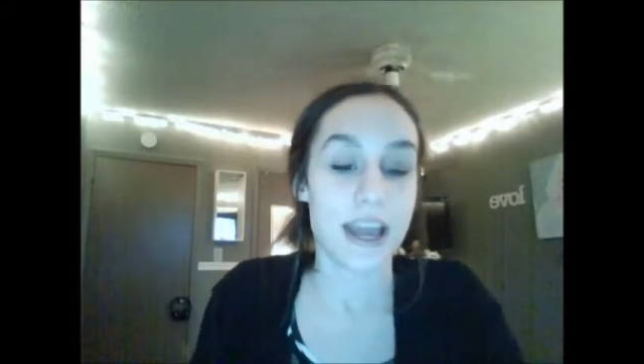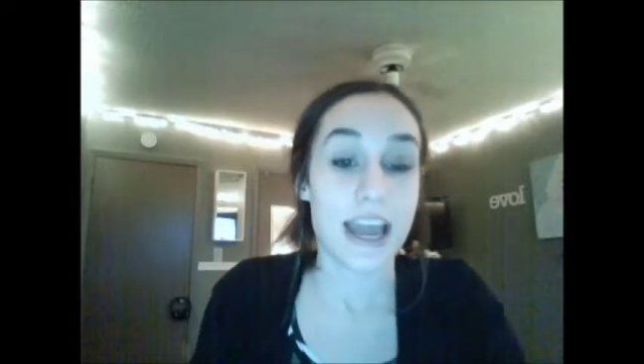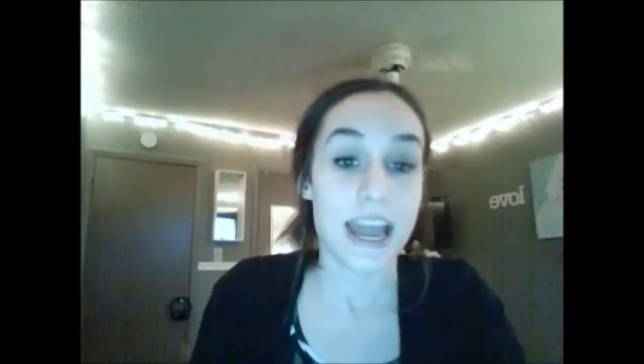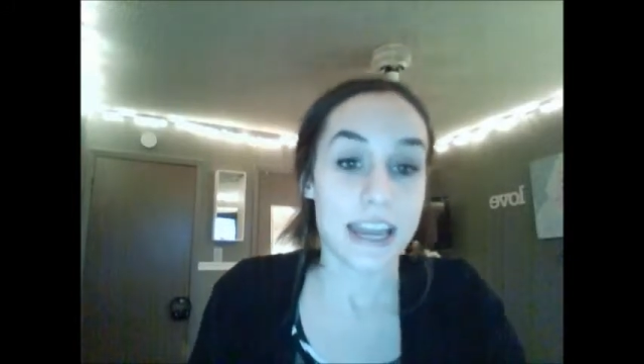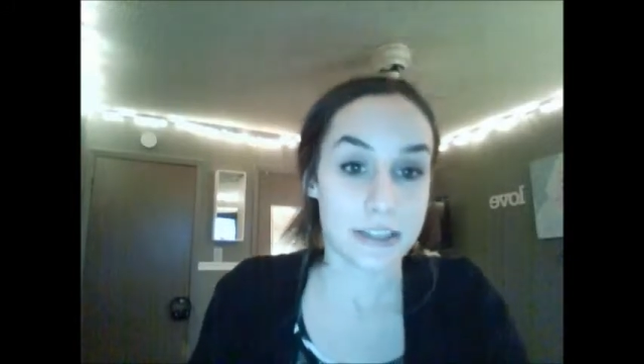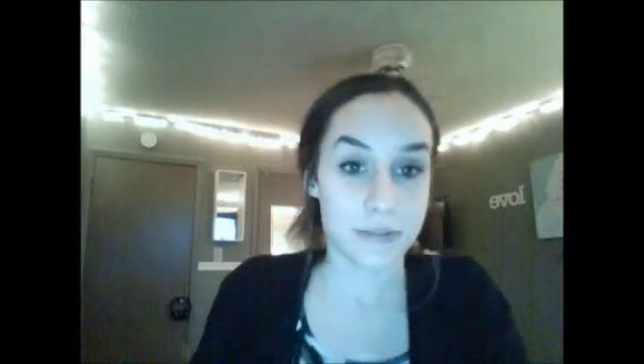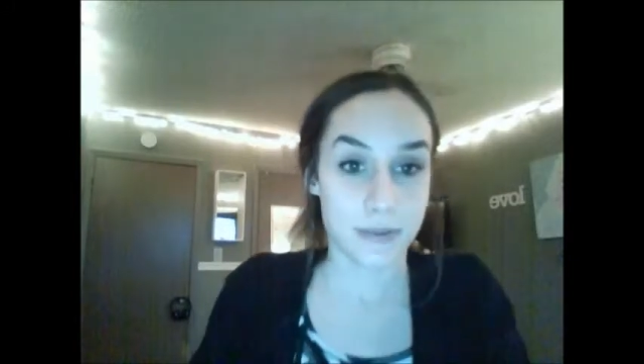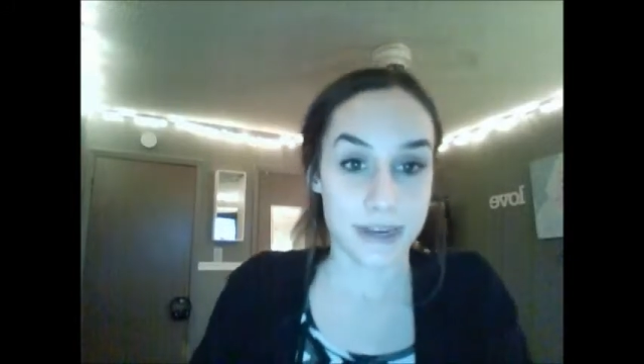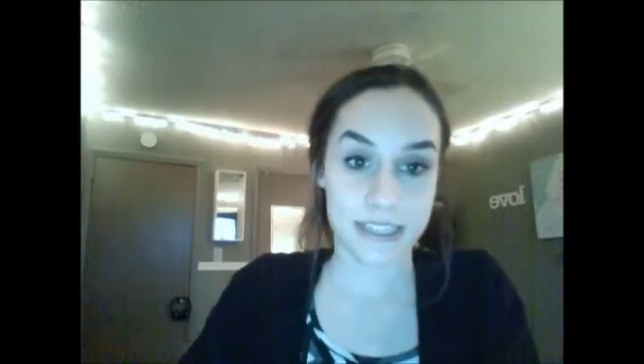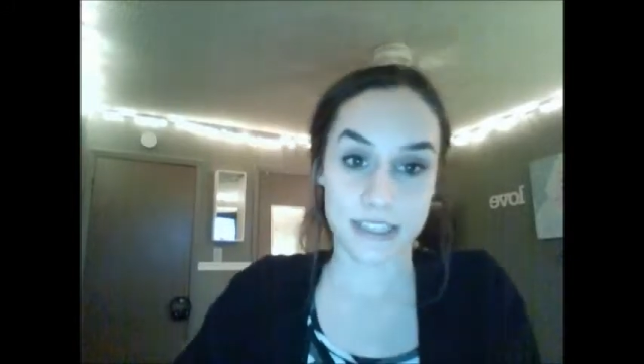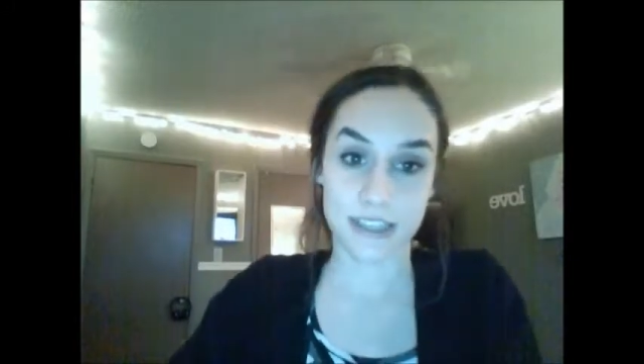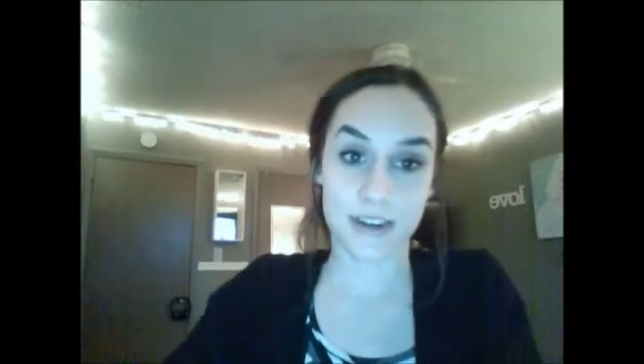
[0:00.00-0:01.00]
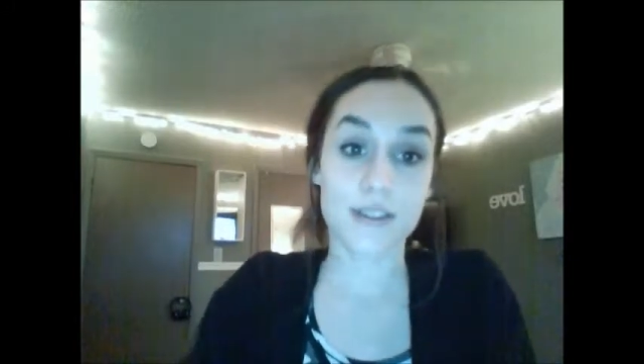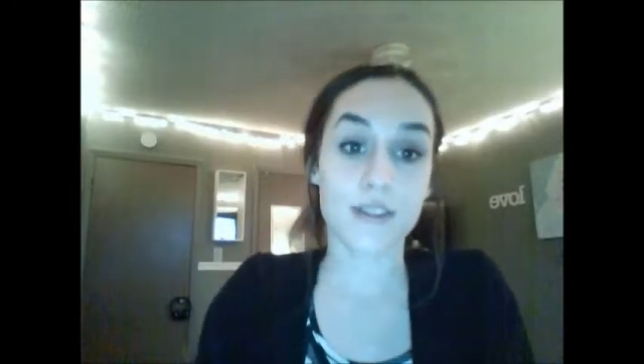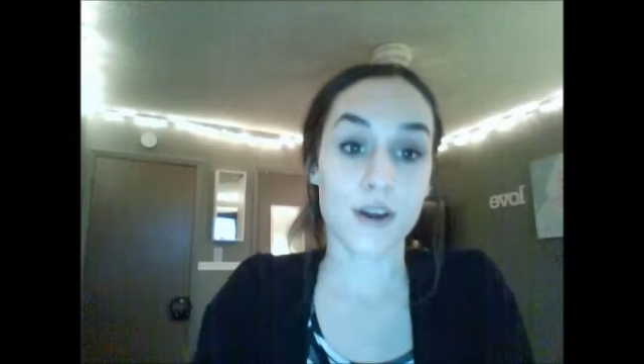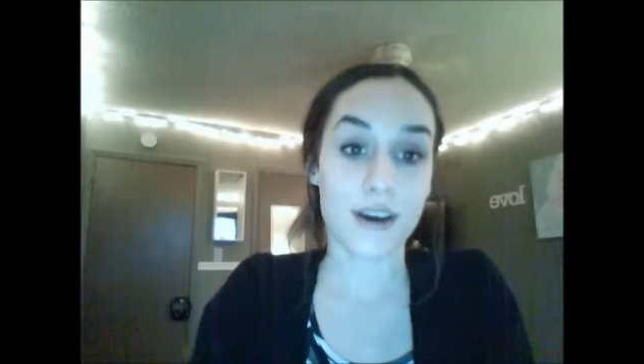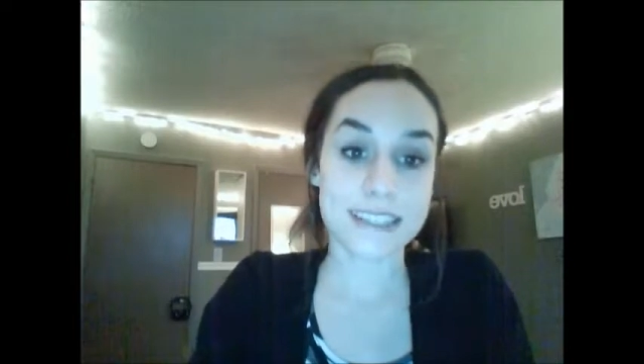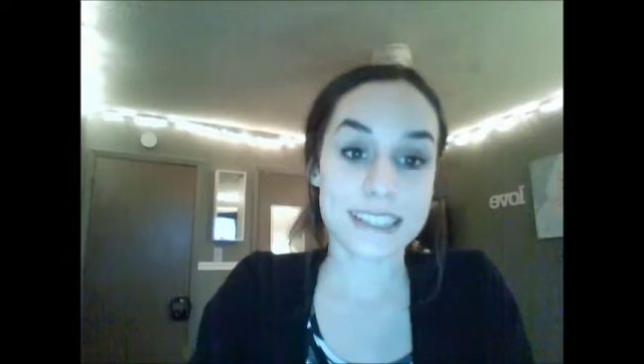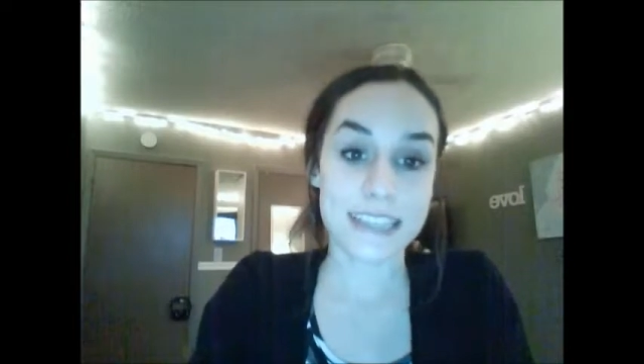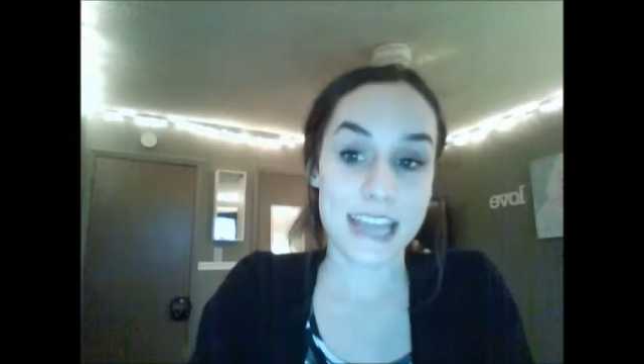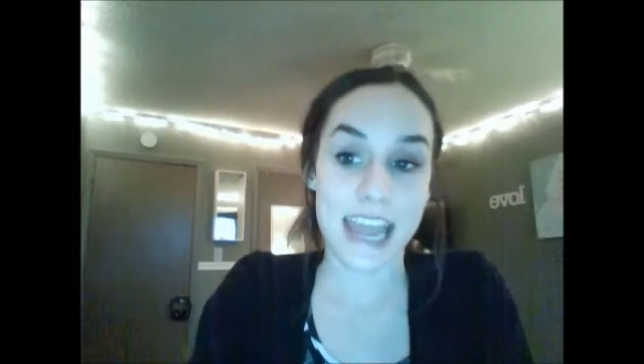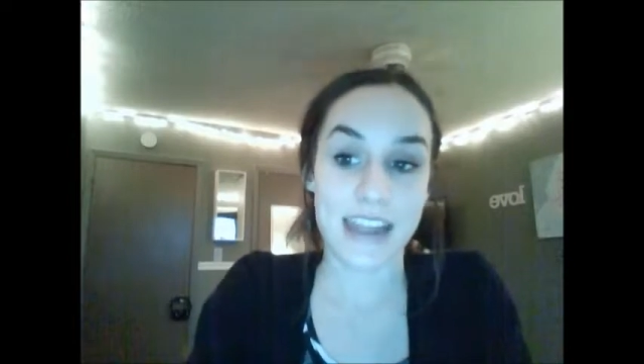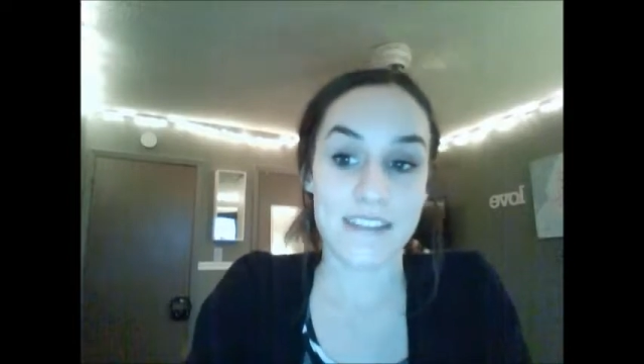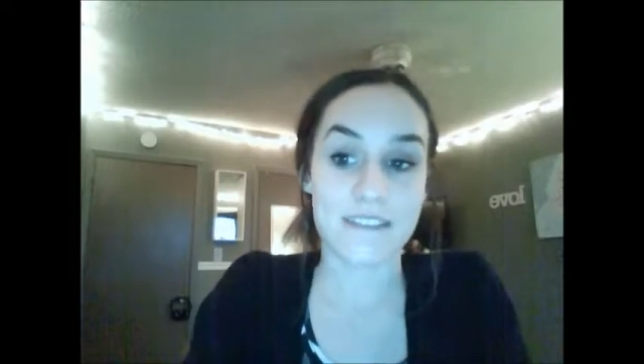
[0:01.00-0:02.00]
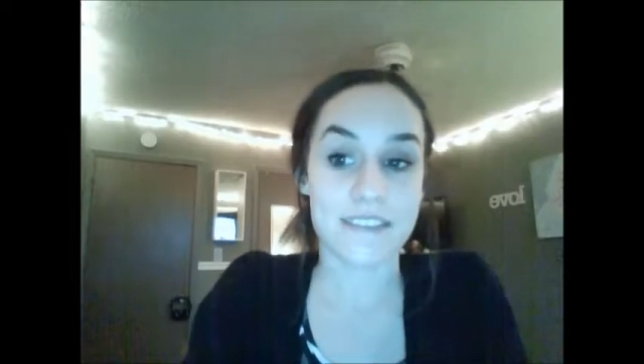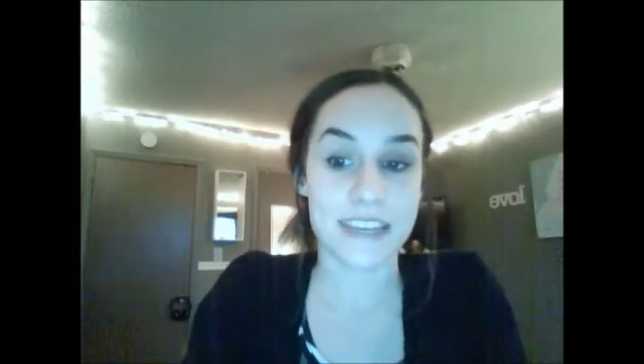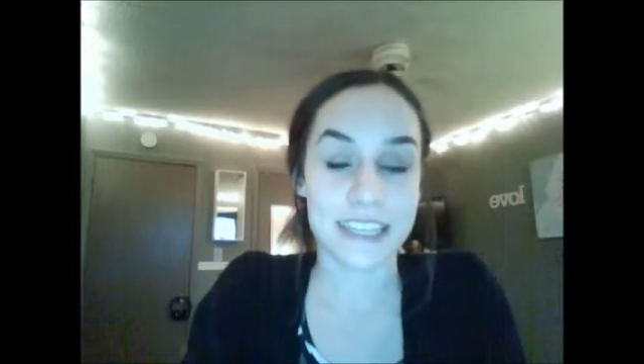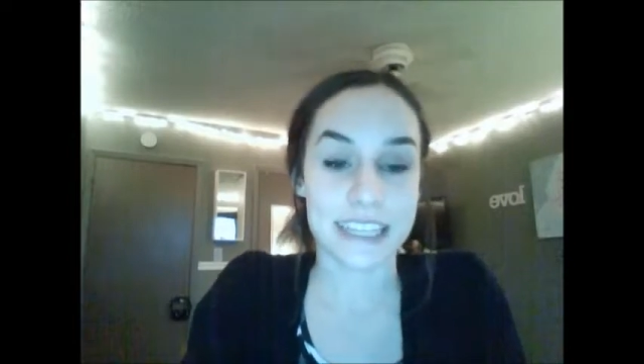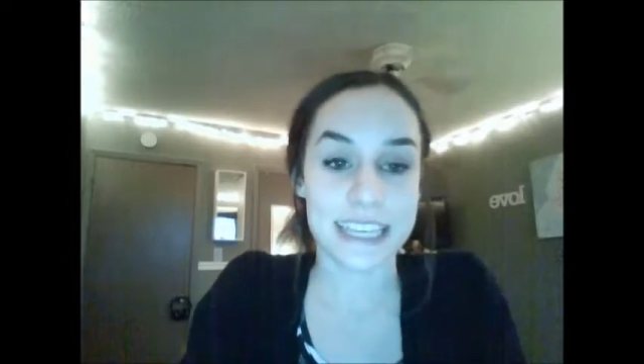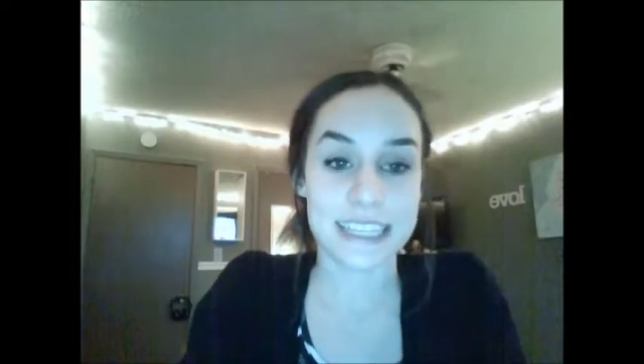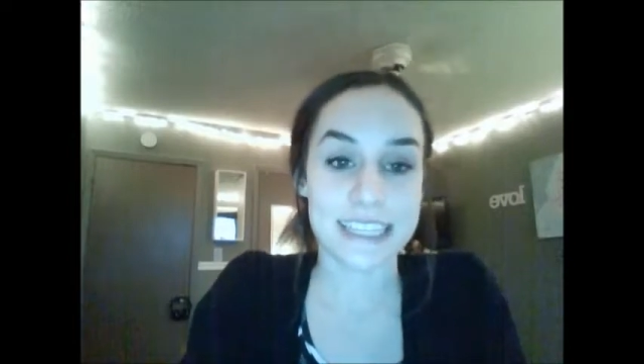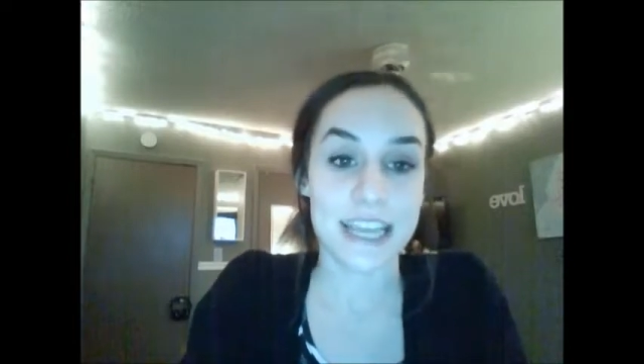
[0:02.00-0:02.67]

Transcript: express their thoughts and feelings.